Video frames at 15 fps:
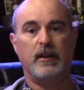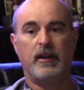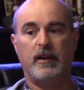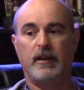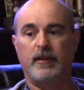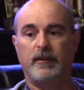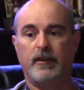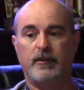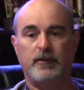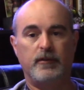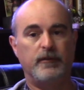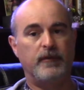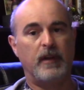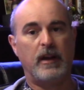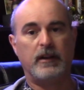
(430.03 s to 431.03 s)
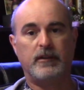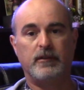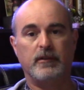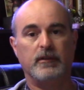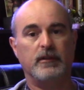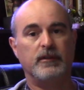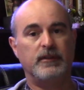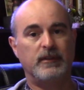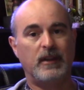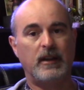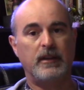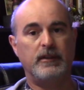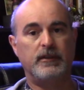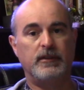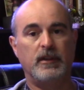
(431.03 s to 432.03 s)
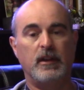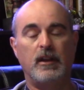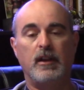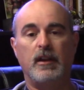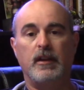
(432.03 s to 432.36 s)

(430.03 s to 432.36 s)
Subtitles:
the two-factor sites,